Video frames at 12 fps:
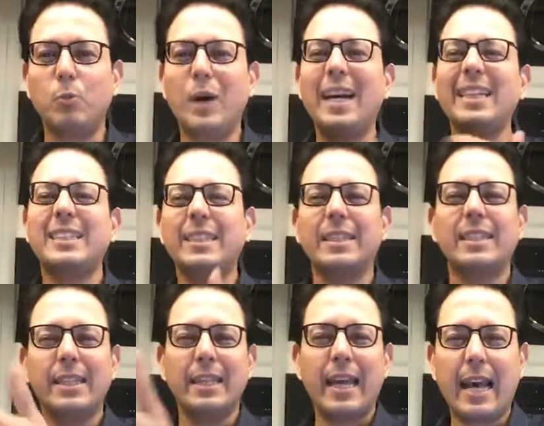Why certain
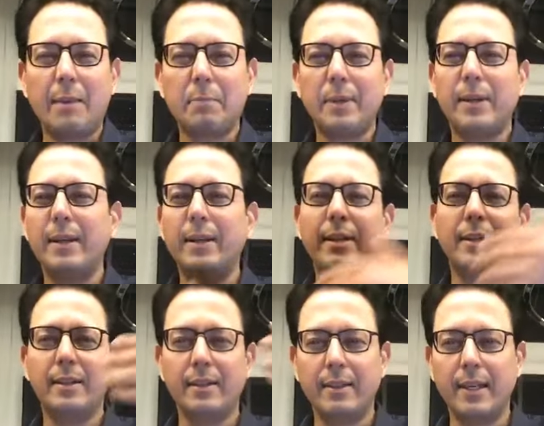thing happened,
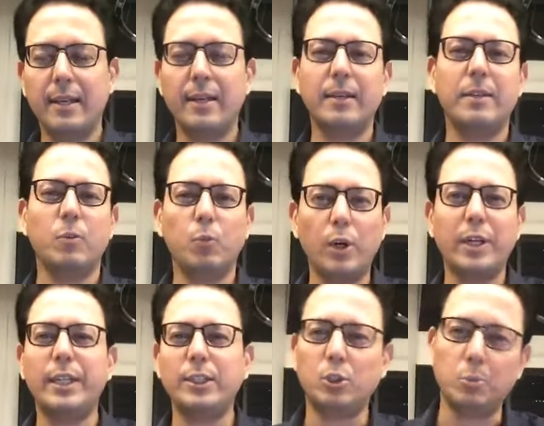then what
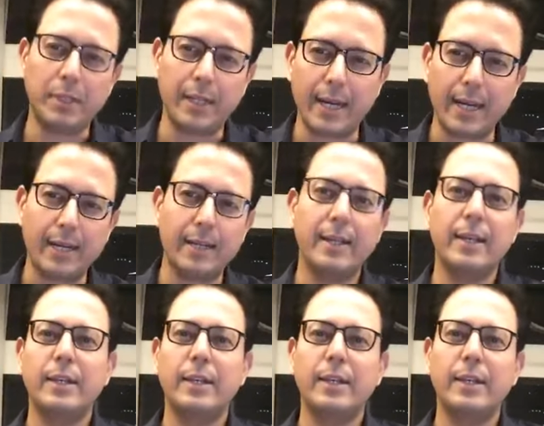needs to be done.